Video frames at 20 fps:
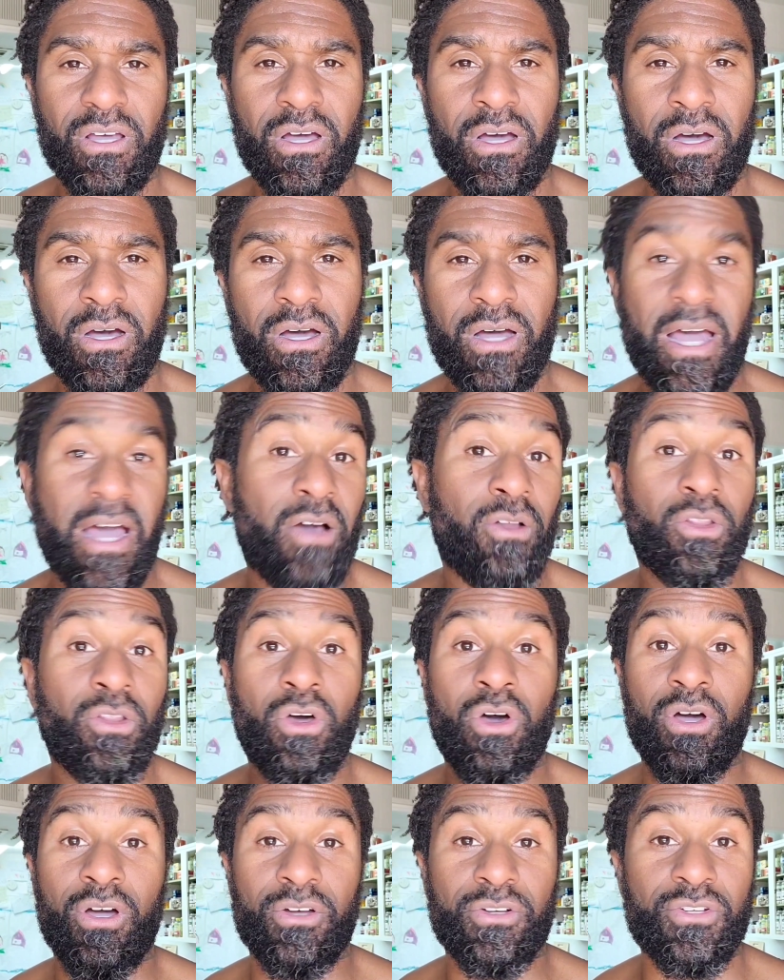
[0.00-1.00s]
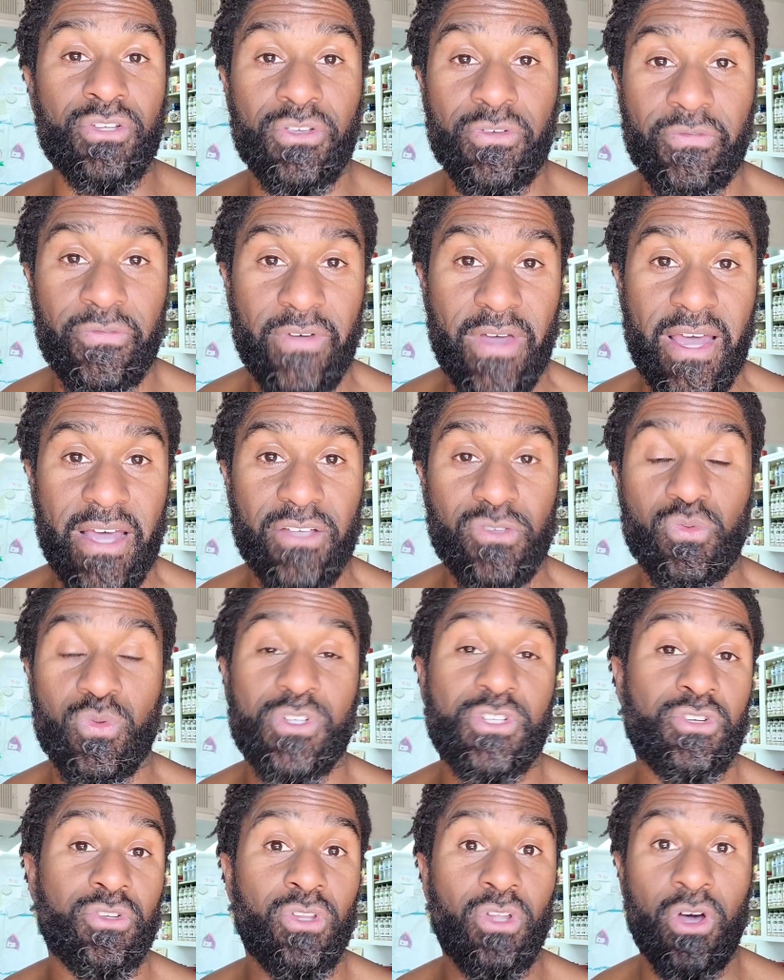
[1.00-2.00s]
Uh, how long do you fast?
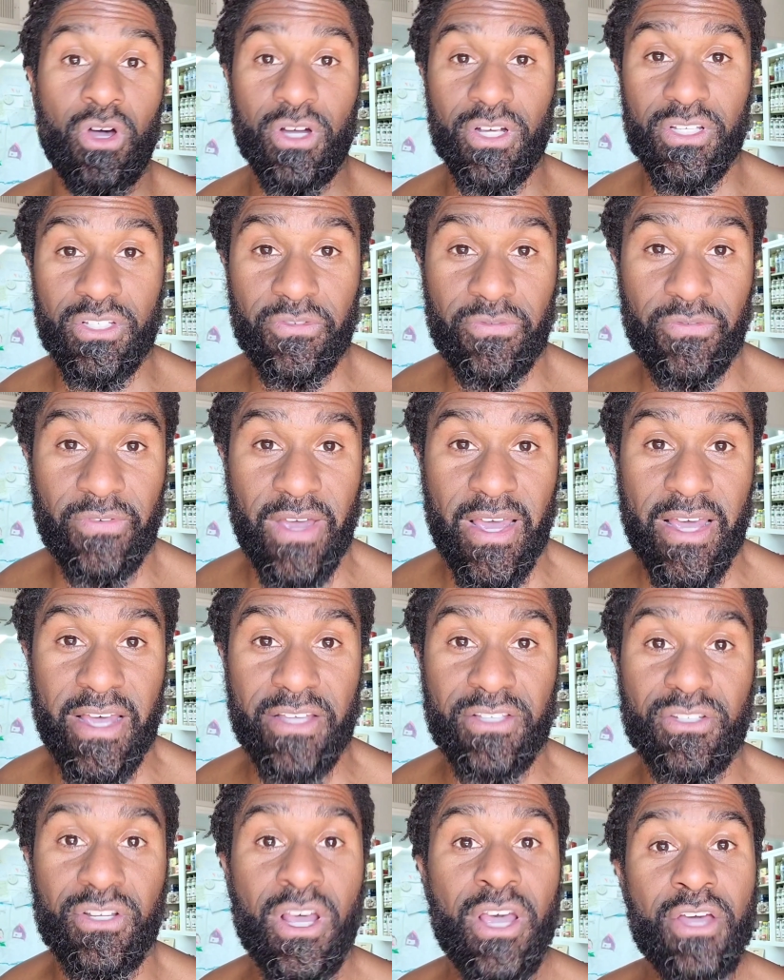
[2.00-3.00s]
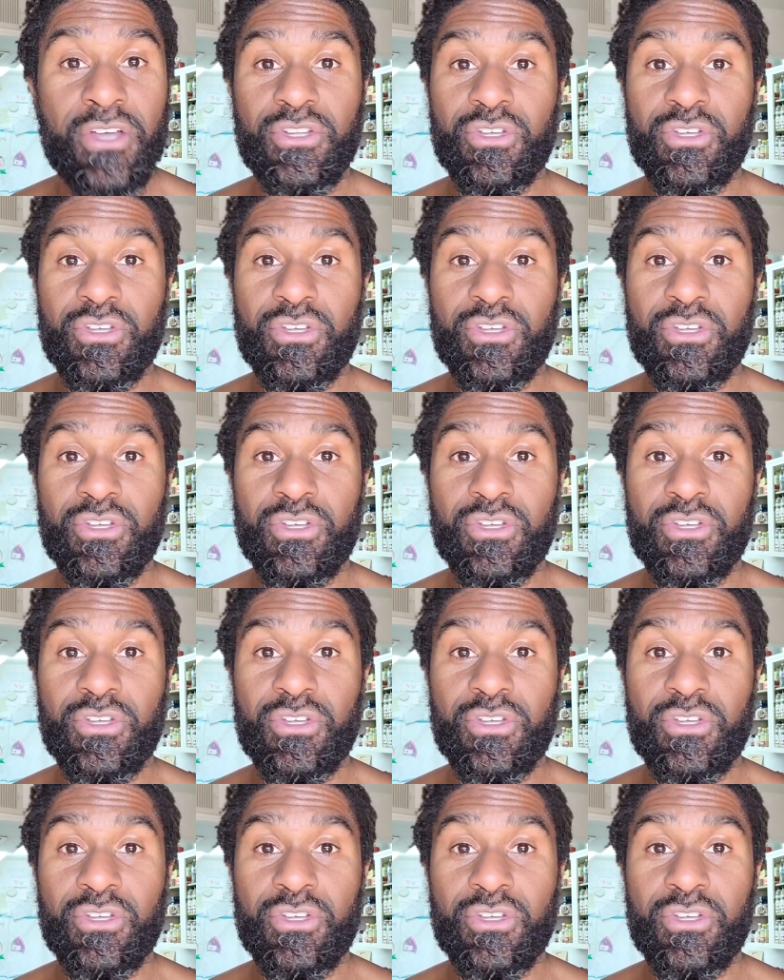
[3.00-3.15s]
What's your longest fast?